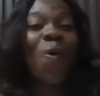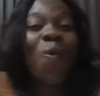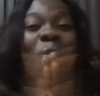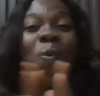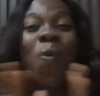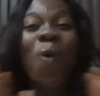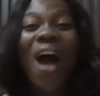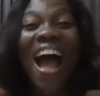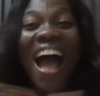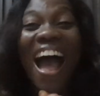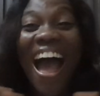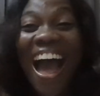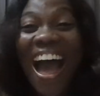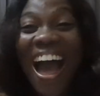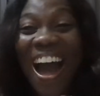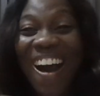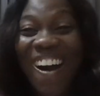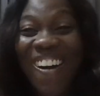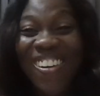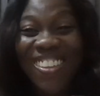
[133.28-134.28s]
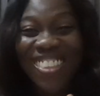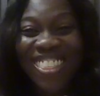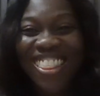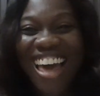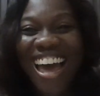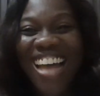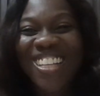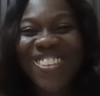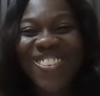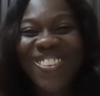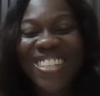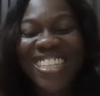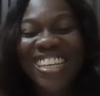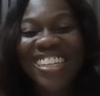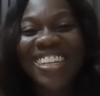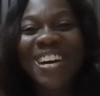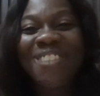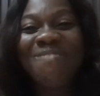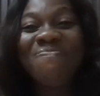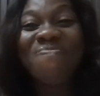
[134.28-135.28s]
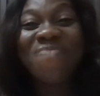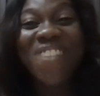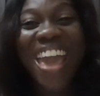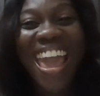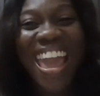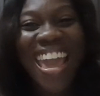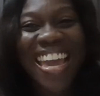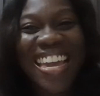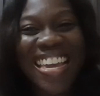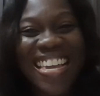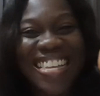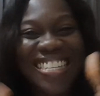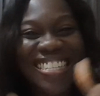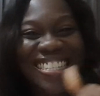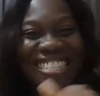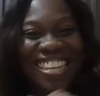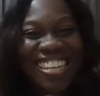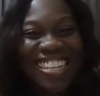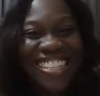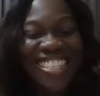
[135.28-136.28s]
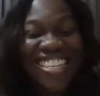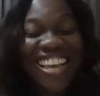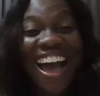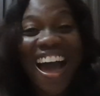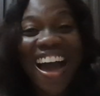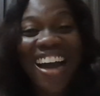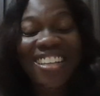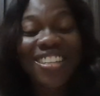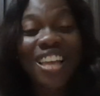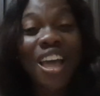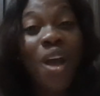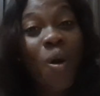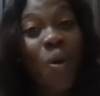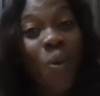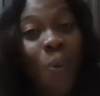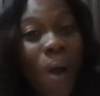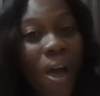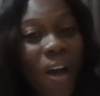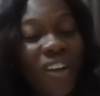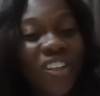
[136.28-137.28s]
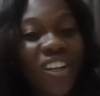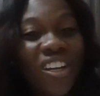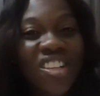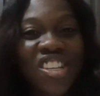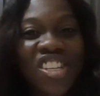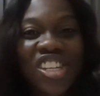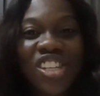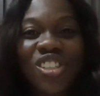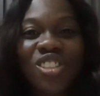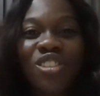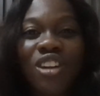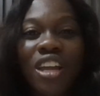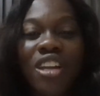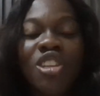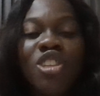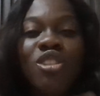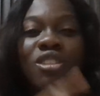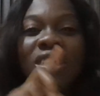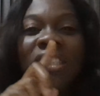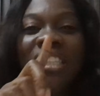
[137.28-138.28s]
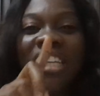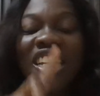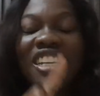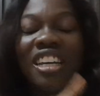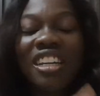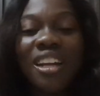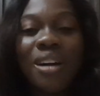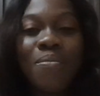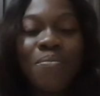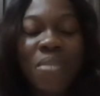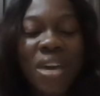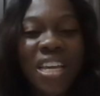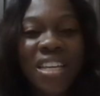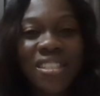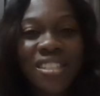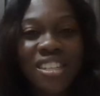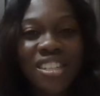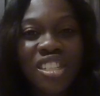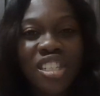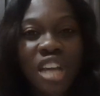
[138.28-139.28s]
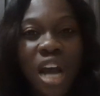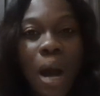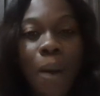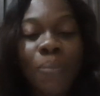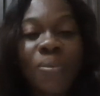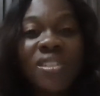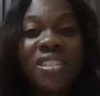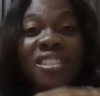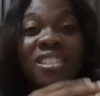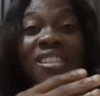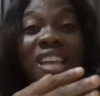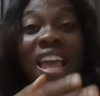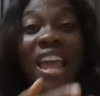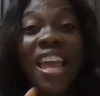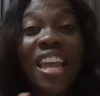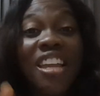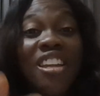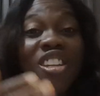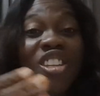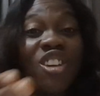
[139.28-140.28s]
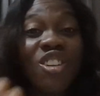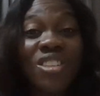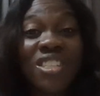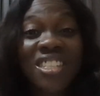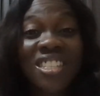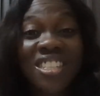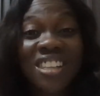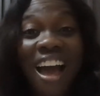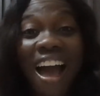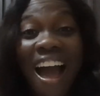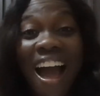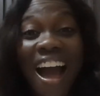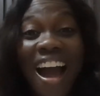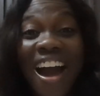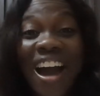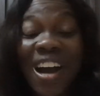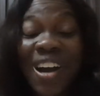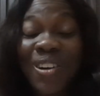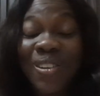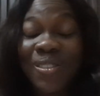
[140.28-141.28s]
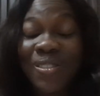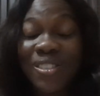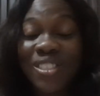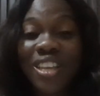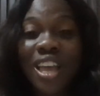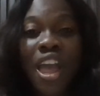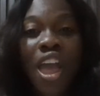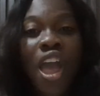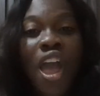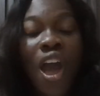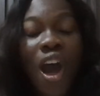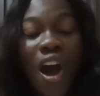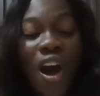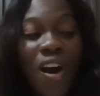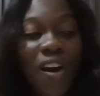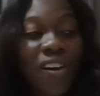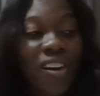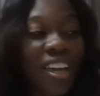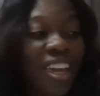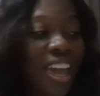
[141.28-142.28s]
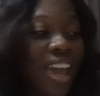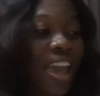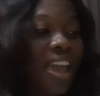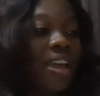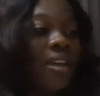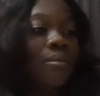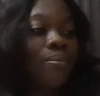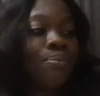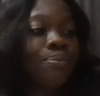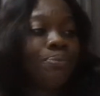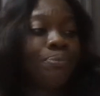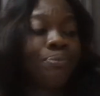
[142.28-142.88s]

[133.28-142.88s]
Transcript: Wow, that was an amazing task. Well done, children. You did an amazing job saying your sounds. Okay,